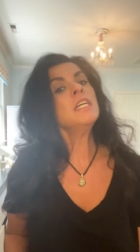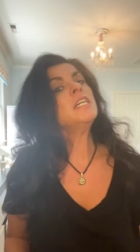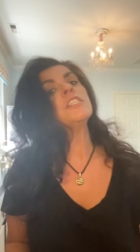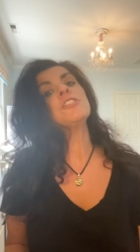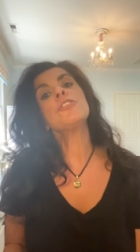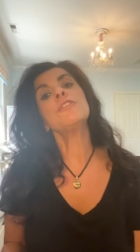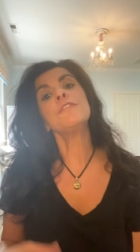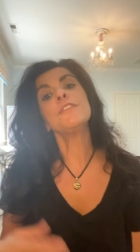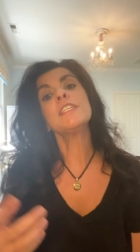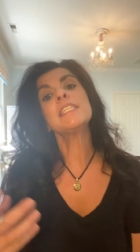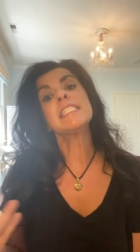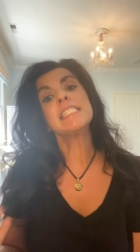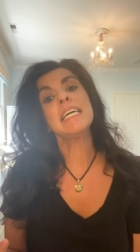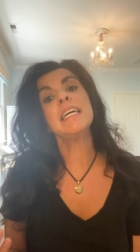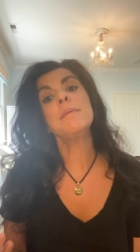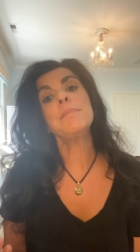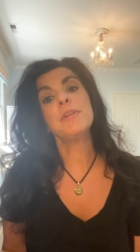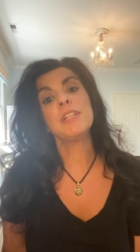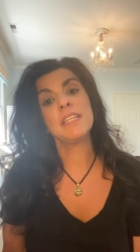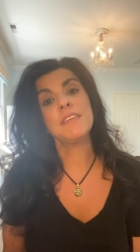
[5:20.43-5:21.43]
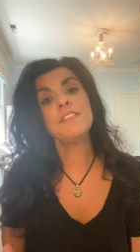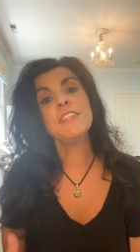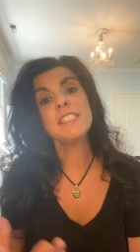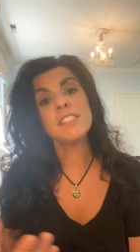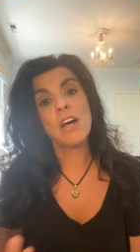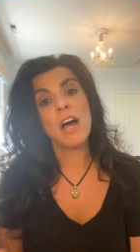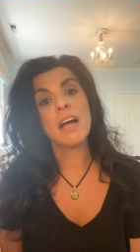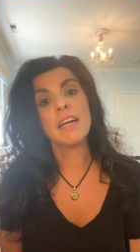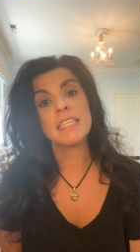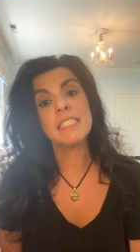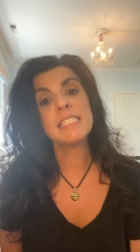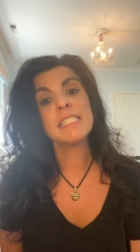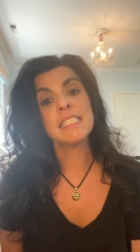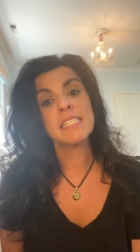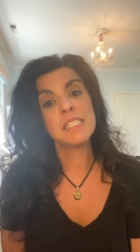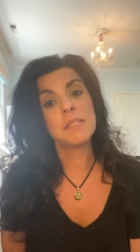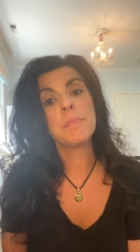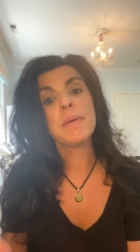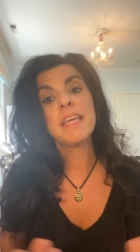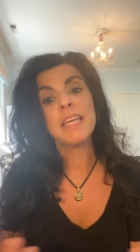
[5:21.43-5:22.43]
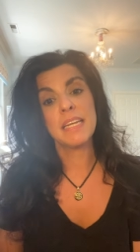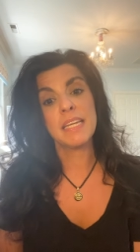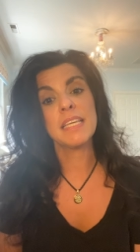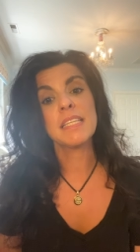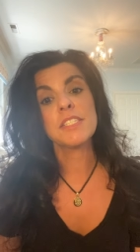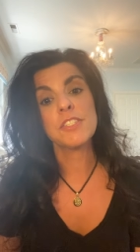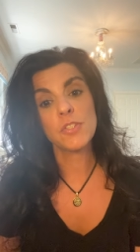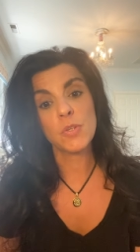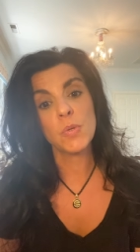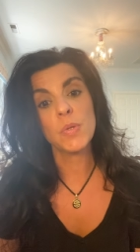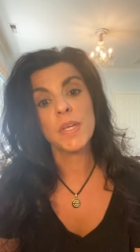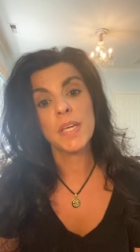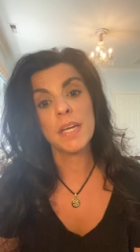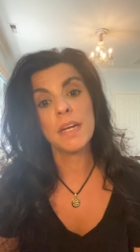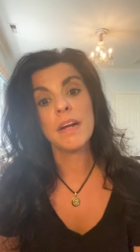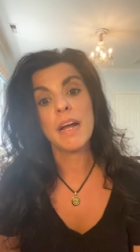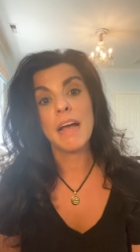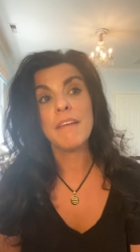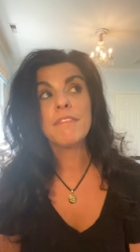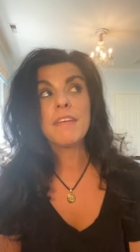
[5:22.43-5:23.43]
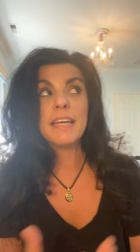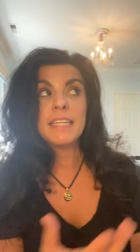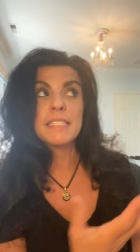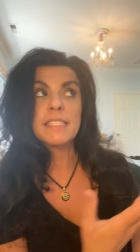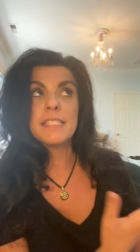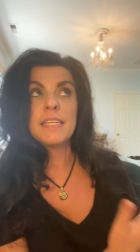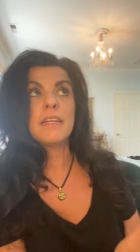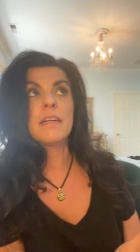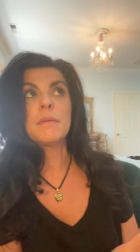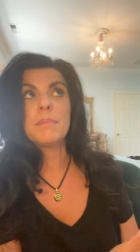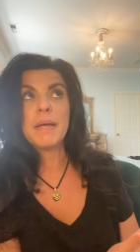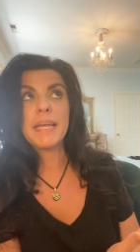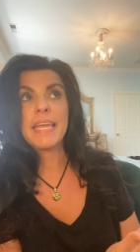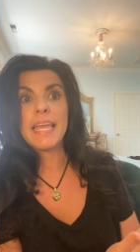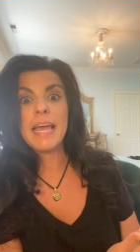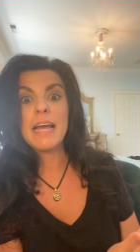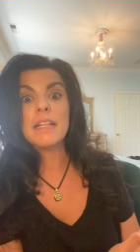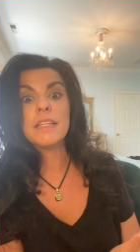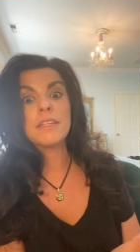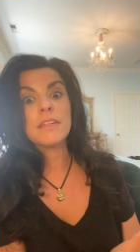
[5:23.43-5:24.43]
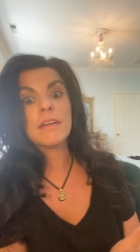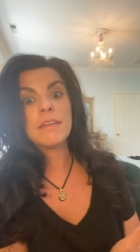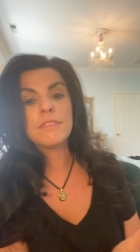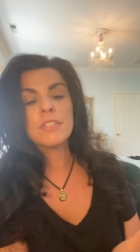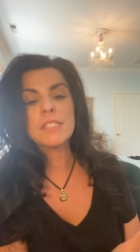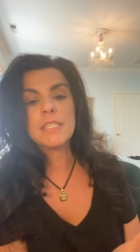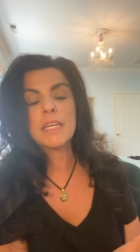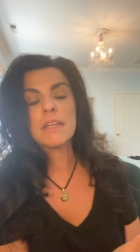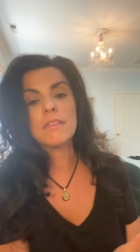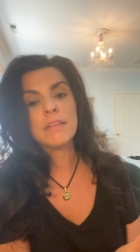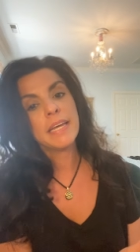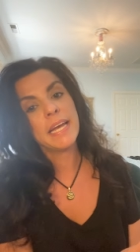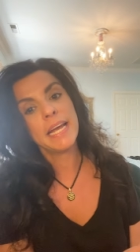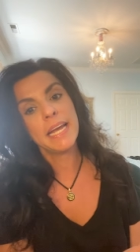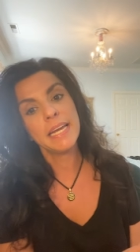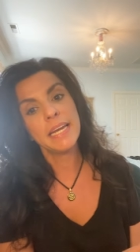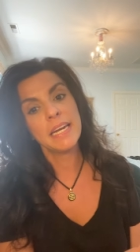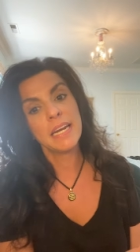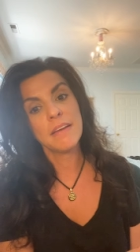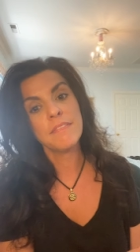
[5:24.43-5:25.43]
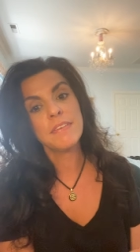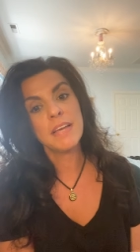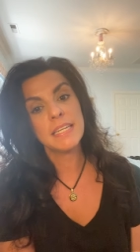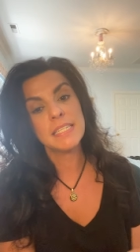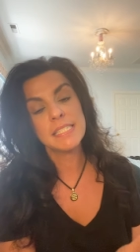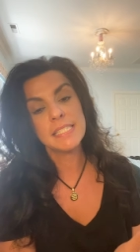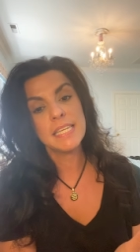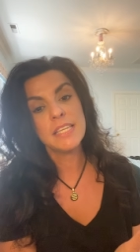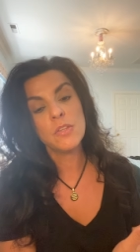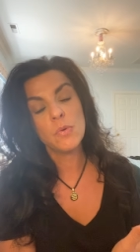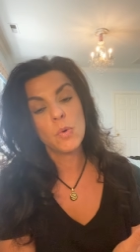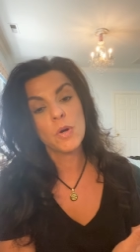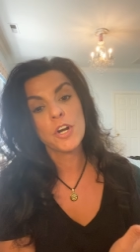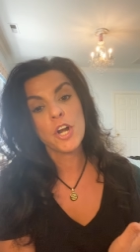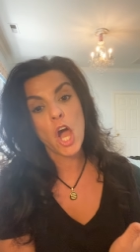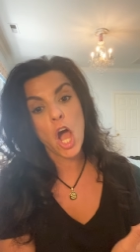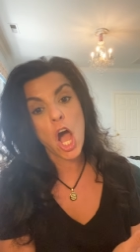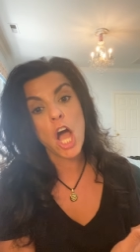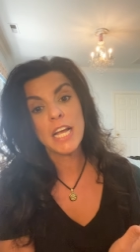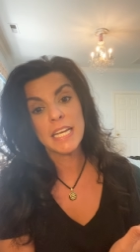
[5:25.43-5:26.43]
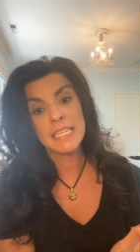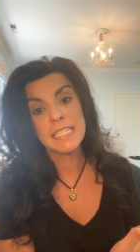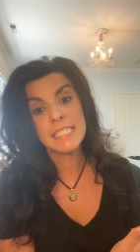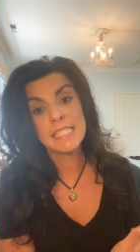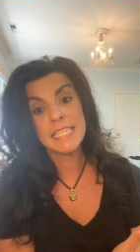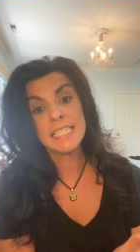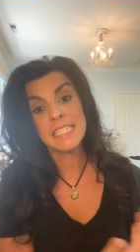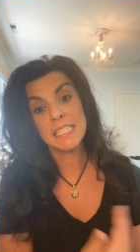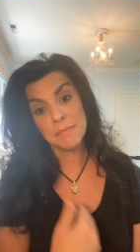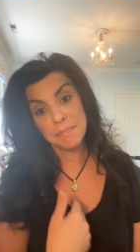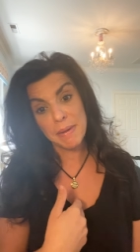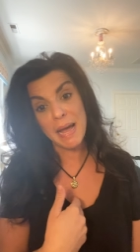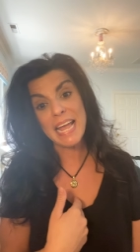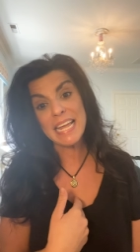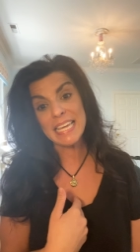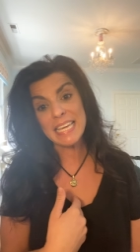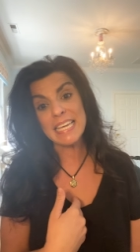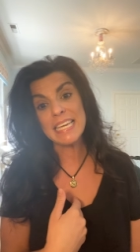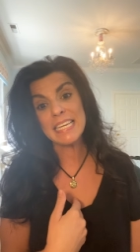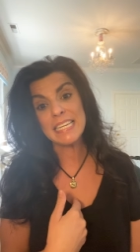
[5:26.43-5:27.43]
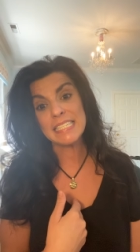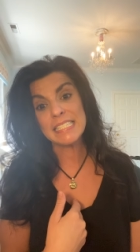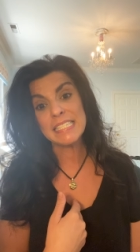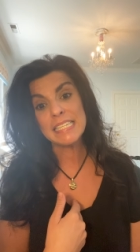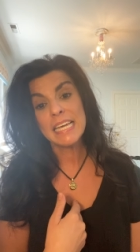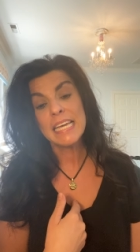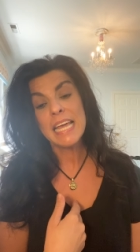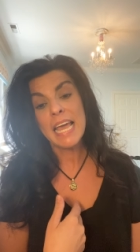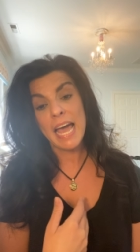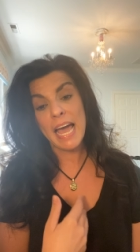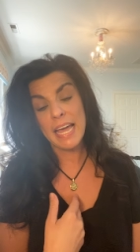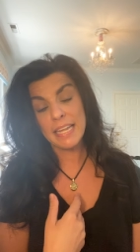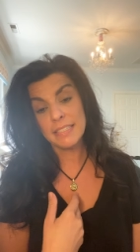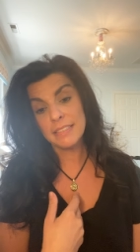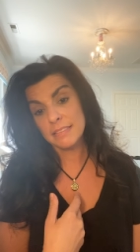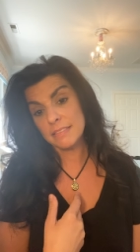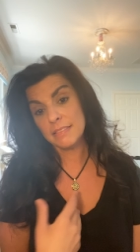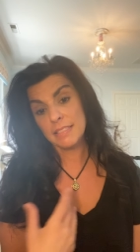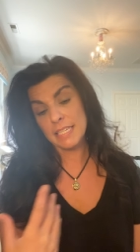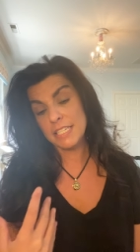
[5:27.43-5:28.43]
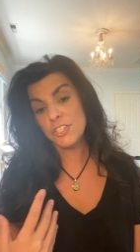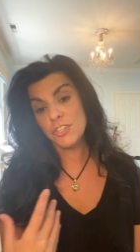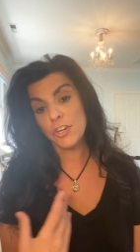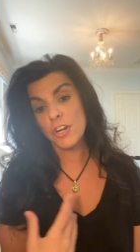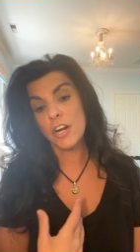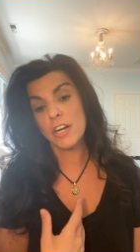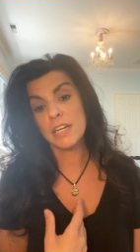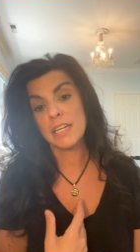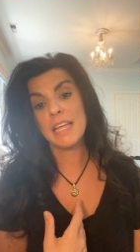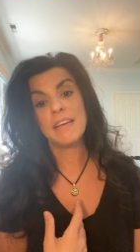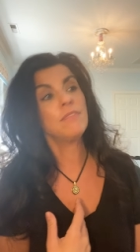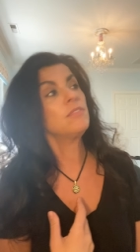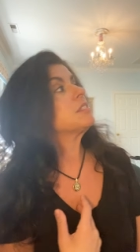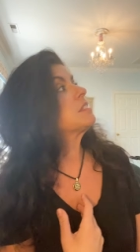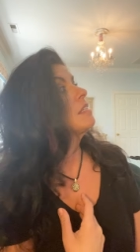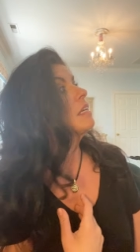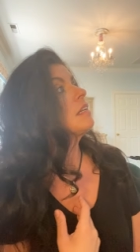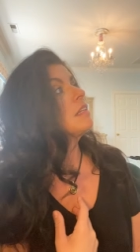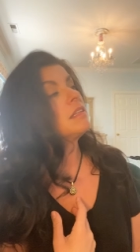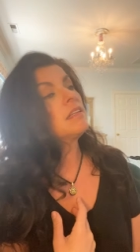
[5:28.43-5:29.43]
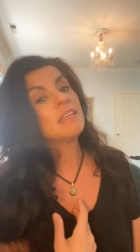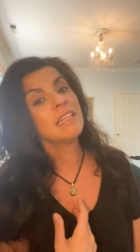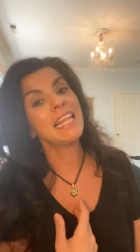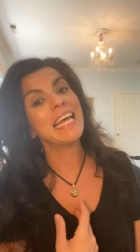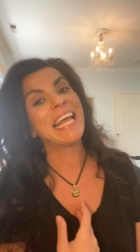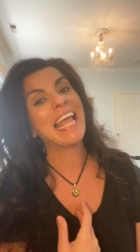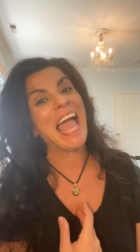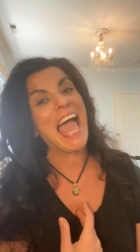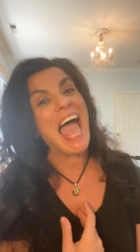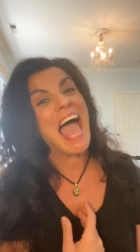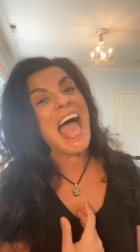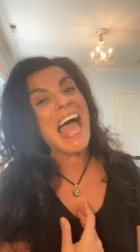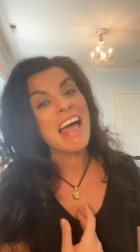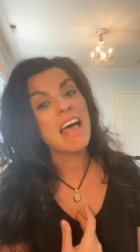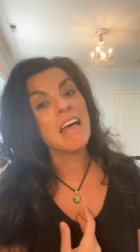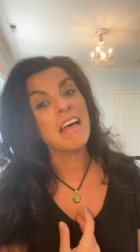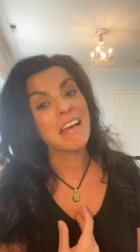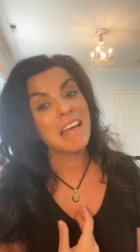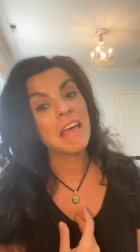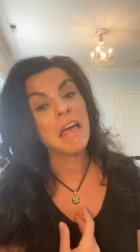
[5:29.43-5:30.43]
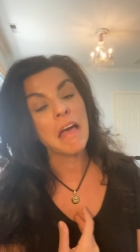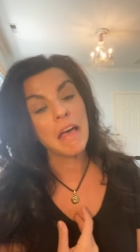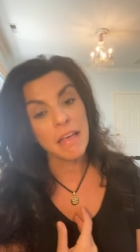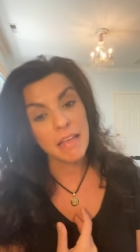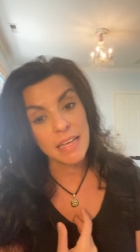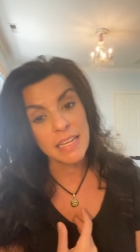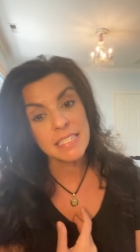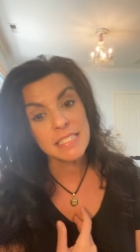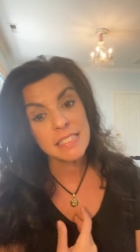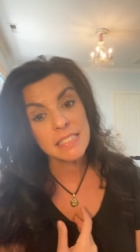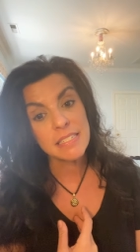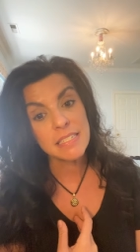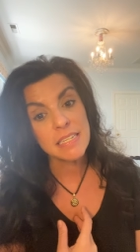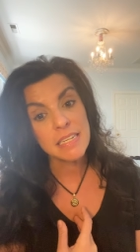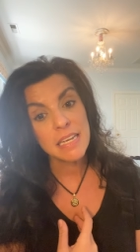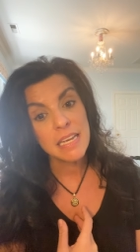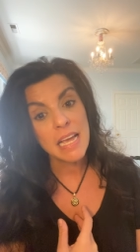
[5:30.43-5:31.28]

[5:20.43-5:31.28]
So for example, if it's August, it's the beginning of the school year, I've got to stare at my calendar every single day and I've got to see the word August that to my kids at kindergarten level is going to look like August.